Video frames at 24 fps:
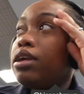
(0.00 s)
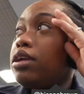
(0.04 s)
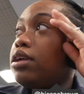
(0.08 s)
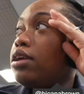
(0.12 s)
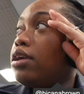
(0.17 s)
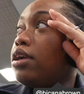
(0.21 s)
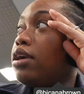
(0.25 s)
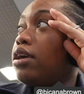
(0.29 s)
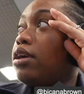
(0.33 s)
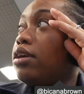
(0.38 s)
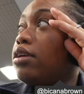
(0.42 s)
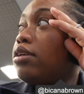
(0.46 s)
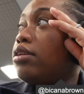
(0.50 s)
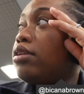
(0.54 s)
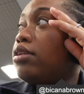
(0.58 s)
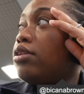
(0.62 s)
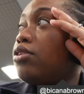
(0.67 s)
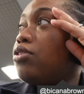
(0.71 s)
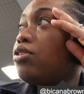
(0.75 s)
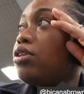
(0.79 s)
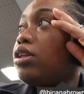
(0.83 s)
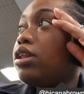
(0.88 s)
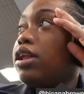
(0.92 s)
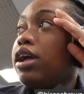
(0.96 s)
yeah
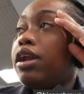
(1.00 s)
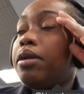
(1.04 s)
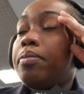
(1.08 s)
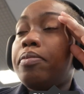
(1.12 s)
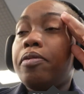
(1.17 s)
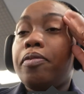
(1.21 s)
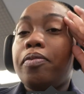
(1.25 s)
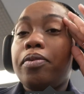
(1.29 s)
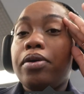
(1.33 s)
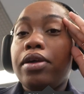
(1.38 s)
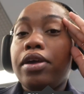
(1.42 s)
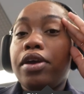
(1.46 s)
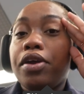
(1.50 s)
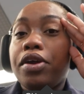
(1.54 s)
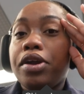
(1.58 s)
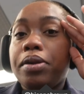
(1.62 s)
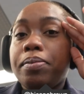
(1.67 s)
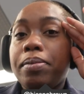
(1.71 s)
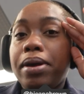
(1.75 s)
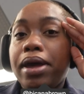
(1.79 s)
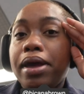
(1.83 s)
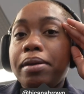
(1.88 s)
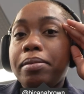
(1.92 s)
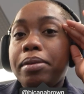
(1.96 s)
there's a lot of people here at the
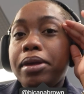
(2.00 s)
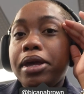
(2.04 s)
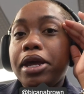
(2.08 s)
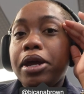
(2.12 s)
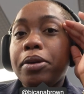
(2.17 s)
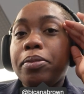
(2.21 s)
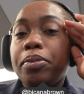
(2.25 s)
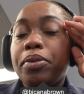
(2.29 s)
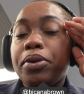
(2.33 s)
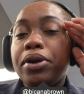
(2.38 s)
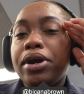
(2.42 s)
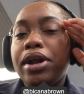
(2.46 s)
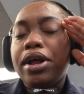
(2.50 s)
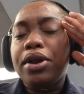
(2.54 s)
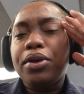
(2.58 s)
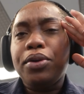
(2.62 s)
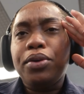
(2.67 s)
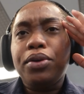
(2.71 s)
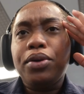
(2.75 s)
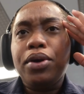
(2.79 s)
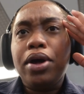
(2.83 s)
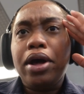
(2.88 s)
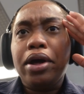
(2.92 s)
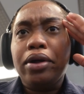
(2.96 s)
miami airport i
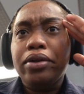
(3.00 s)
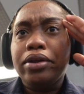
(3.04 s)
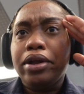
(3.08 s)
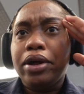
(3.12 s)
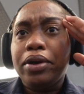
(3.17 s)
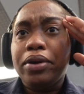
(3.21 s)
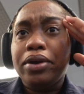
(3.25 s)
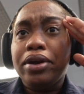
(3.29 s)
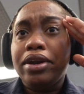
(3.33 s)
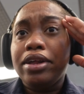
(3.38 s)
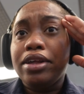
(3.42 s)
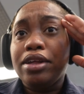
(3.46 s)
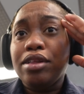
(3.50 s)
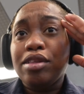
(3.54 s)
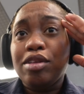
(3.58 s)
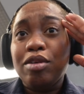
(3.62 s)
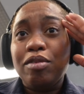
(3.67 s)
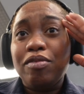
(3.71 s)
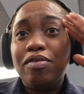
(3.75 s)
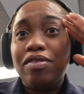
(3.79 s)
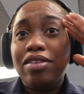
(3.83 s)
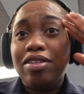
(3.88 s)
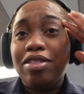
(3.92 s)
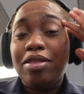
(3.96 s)
don't know how loud it is
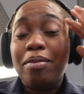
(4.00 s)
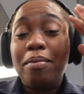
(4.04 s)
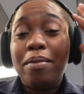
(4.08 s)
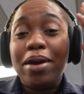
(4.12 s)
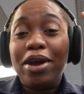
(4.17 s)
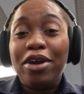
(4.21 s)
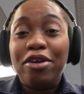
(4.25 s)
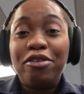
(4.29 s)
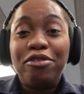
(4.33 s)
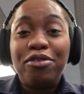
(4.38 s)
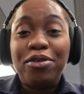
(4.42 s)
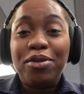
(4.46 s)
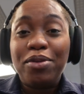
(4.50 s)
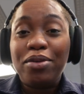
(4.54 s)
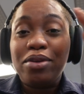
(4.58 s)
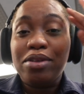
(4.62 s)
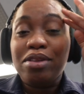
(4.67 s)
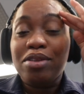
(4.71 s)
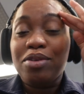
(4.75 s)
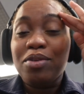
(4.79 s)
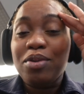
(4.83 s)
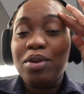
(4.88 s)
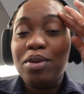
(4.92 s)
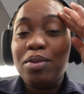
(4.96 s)
hopefully the microphone
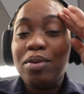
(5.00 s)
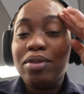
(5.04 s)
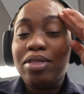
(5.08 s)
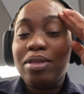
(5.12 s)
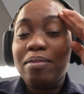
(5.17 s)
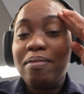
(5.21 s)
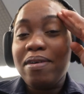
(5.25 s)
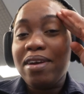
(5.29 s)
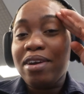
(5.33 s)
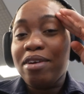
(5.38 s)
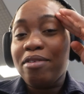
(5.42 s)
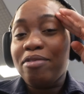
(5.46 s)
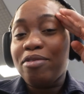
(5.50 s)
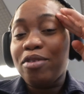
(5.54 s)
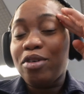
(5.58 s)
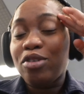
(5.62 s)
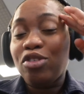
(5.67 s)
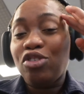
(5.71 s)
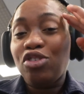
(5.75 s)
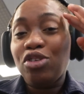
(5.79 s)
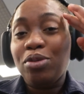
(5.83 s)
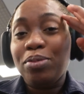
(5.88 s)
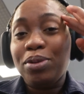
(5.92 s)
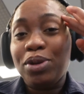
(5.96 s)
is doing what the
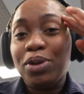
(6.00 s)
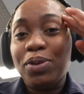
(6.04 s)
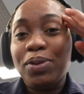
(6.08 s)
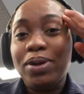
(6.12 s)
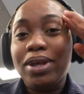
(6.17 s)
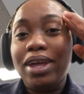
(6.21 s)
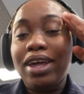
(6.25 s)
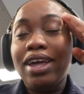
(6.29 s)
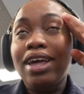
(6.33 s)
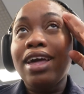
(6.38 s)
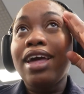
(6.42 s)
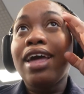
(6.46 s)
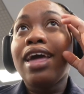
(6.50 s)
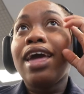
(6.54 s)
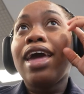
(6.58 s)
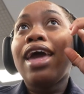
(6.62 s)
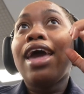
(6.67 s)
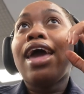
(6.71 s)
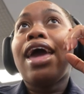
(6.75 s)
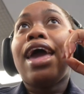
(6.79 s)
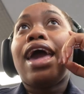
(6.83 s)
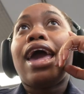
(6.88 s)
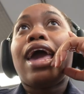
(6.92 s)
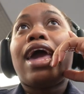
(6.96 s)
microphone should be doing
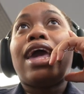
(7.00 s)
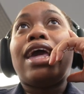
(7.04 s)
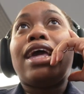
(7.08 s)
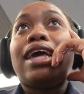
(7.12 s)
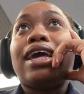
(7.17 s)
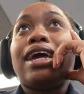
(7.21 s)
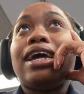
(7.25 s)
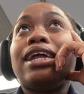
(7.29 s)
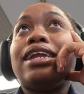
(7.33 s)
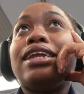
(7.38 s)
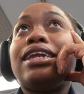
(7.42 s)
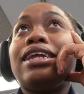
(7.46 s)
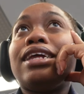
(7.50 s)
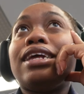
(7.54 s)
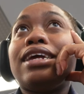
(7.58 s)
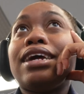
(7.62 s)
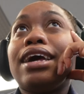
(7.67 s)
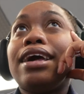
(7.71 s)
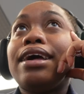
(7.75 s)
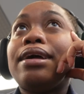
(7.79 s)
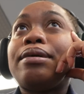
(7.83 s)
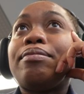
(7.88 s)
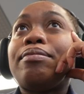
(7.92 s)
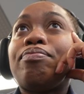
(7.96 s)
and
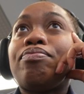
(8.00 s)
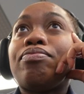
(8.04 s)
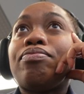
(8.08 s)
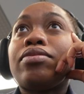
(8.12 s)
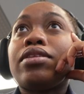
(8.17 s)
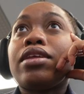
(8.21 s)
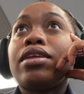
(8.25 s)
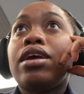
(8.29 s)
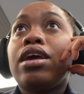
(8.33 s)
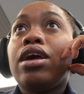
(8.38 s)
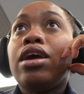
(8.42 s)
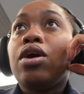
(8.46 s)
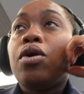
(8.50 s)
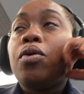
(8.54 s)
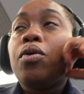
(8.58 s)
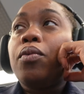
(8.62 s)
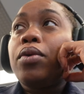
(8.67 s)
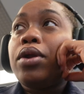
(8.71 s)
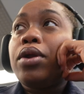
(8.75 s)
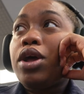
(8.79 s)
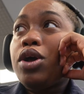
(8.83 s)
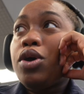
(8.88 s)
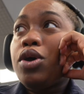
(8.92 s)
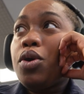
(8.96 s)
yeah
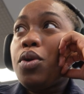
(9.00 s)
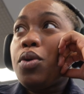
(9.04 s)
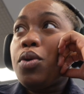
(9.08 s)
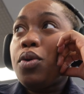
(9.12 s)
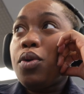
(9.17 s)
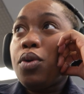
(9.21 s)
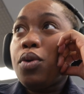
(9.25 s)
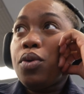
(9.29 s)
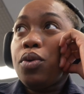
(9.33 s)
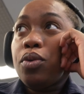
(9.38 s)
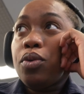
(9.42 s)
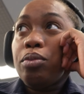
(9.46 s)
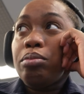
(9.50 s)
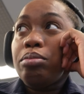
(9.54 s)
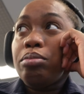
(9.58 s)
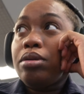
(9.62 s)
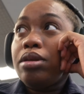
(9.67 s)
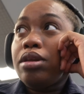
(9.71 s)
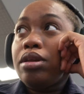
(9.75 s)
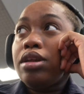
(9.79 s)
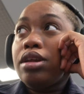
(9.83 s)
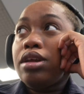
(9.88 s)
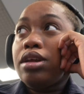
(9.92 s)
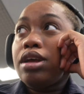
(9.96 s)
when i go home
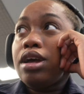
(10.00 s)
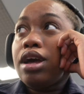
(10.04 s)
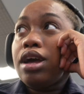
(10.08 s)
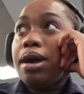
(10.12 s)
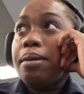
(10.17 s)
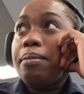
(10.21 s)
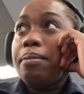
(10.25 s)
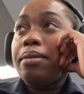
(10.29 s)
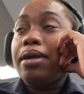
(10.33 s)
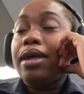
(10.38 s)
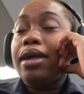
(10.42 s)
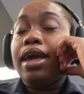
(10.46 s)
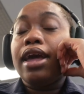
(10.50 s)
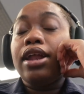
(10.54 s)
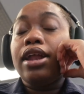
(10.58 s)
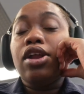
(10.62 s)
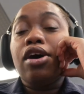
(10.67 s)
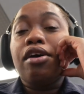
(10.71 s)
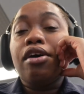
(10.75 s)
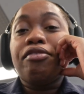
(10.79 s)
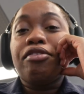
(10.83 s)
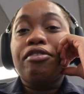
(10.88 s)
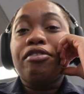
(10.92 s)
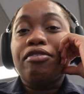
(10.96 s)
i may end
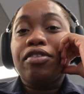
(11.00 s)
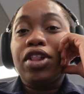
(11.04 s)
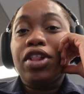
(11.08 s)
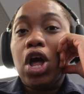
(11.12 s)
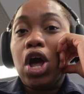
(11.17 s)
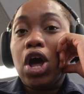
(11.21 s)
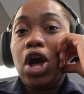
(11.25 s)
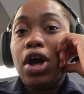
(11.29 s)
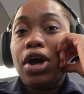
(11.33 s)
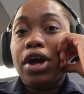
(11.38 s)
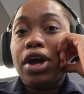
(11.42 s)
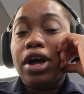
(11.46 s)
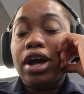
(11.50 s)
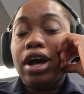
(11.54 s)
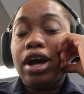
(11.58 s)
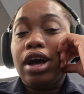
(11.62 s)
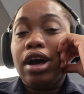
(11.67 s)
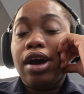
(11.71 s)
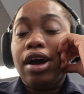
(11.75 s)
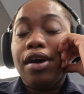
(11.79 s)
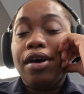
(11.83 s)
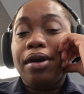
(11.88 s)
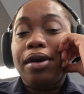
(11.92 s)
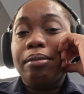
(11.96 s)
off the vlog
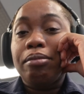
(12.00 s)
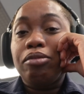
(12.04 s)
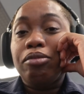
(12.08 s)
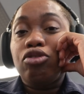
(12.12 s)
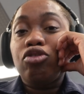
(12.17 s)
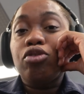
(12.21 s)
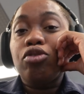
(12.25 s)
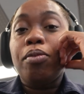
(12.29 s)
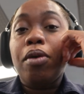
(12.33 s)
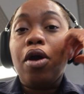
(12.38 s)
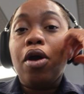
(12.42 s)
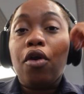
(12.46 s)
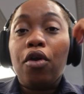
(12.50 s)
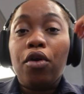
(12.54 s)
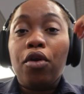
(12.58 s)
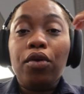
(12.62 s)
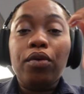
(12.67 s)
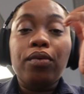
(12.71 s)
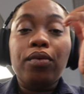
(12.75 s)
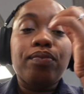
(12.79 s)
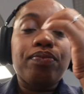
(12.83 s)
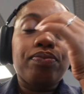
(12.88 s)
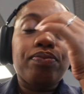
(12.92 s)
um, tomorrow